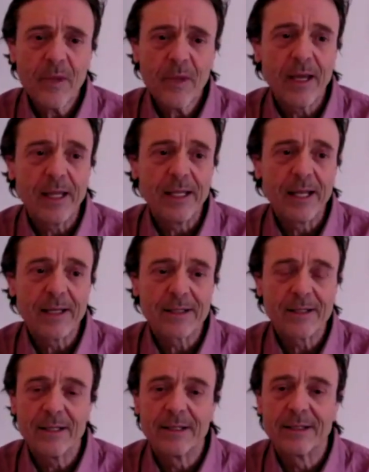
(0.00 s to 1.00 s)
And
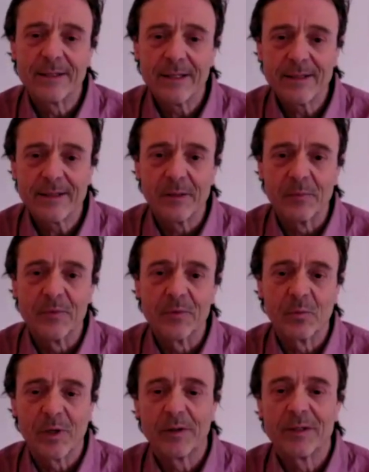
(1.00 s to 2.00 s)
lastly is systems.
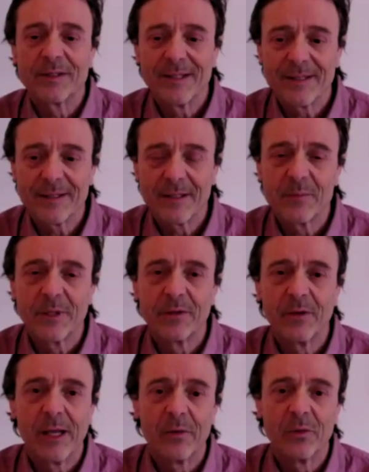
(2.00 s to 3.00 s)
What are the systems that
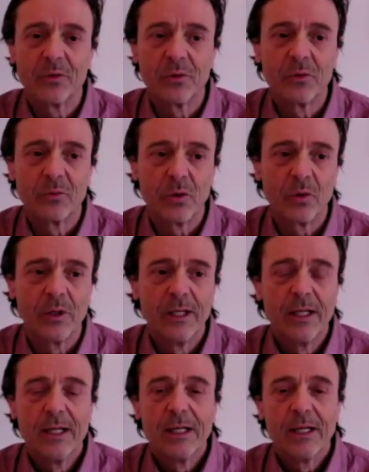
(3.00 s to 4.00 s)
allow you to grow?
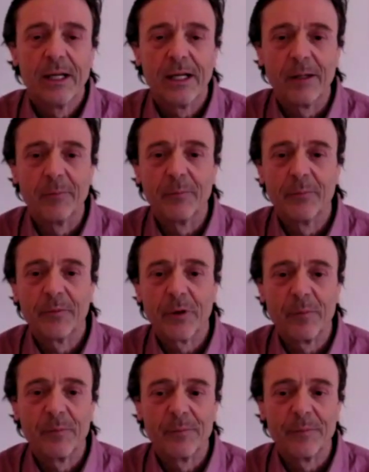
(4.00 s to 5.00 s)

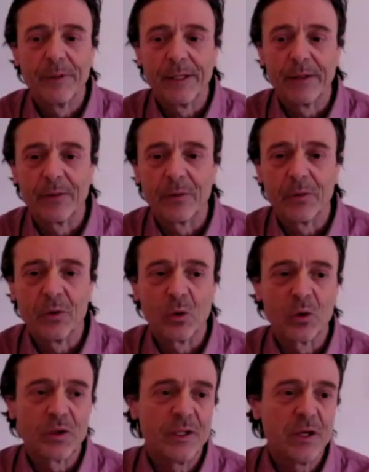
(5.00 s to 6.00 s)
From
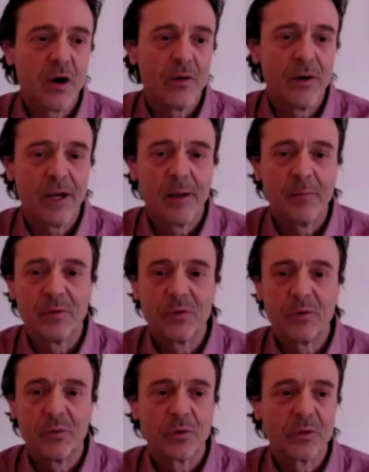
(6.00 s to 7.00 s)
your CRM
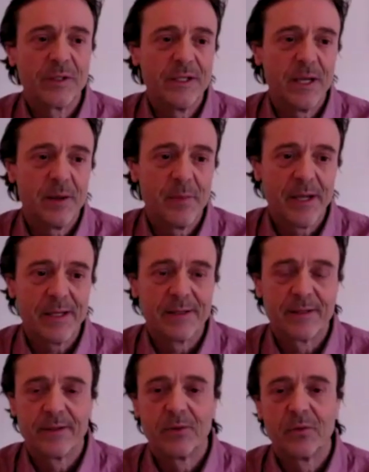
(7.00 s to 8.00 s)
to your
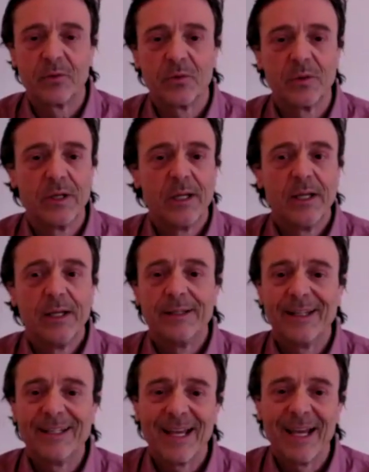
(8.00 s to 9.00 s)
CMS to
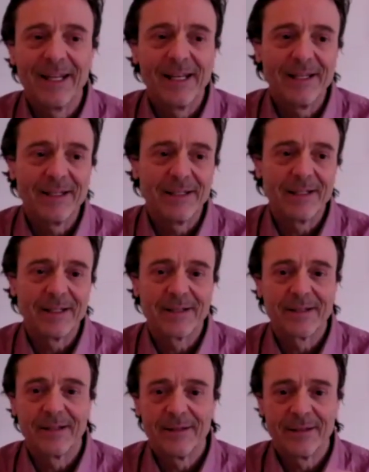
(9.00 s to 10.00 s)
data
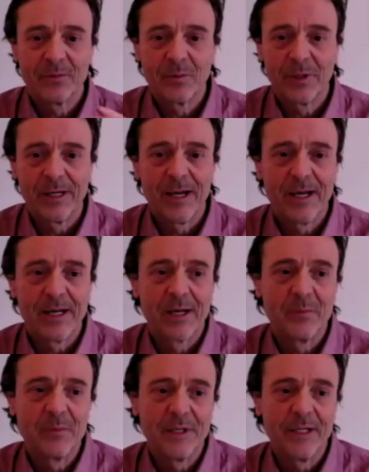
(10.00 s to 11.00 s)
analytics, and this is where AI
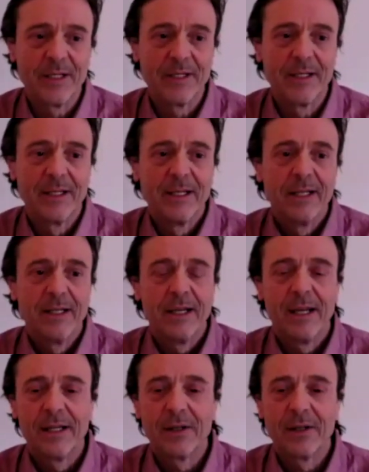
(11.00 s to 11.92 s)
comes in, and